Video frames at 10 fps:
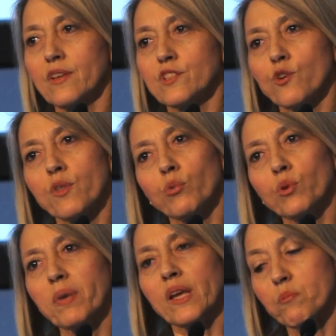So they
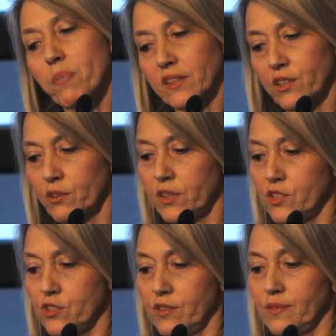will be in a better
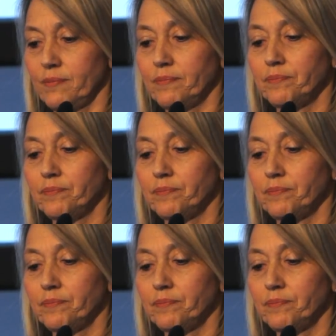condition.